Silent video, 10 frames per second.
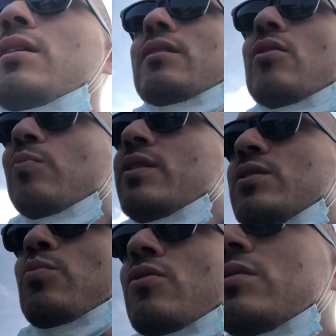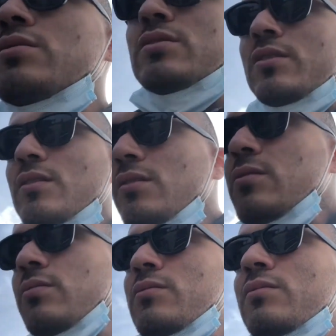and go play sports and shit. You
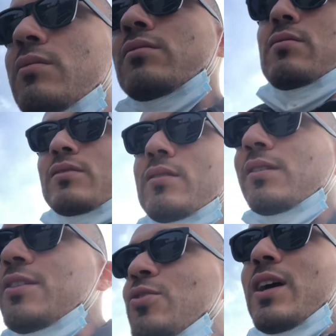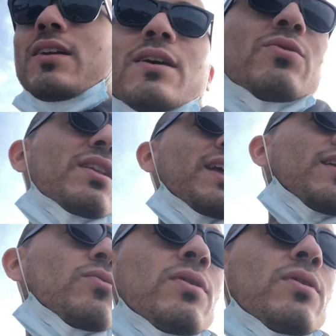know? That dude I was clowning